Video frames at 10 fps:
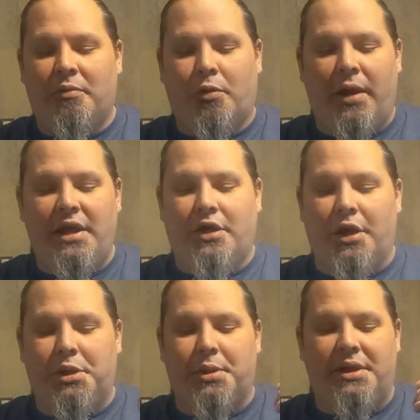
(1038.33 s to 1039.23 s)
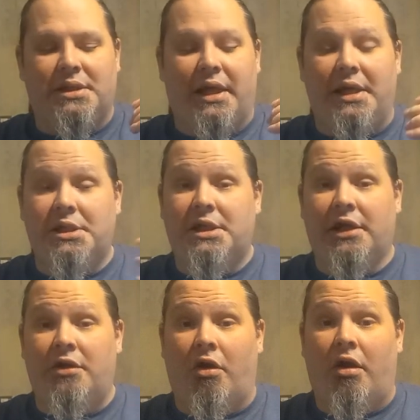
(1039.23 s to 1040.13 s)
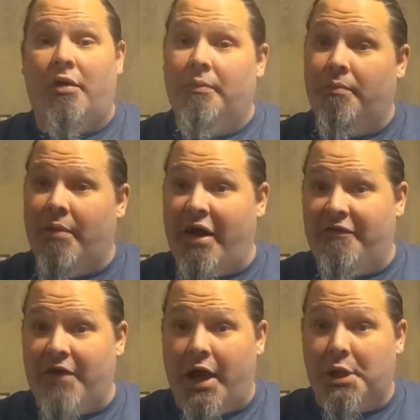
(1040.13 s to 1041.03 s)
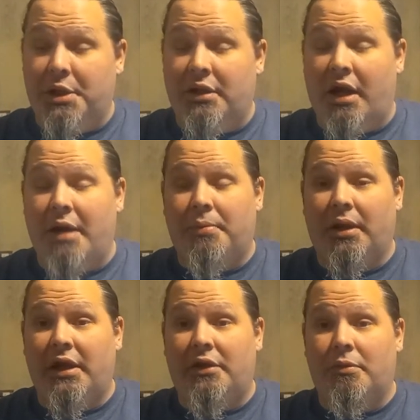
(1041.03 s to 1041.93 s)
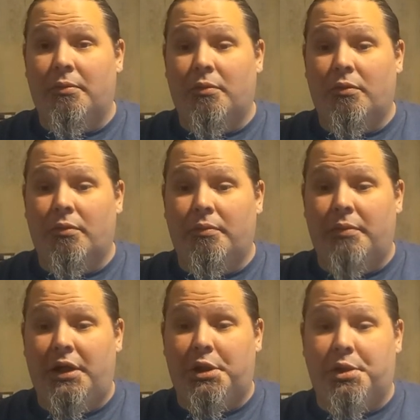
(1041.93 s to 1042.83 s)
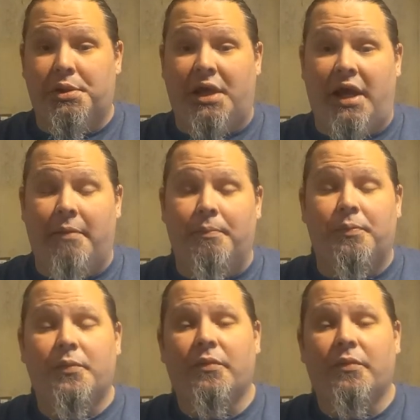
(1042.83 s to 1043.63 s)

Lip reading: Great countries like Cygnar, my faction that I play in the miniatures game,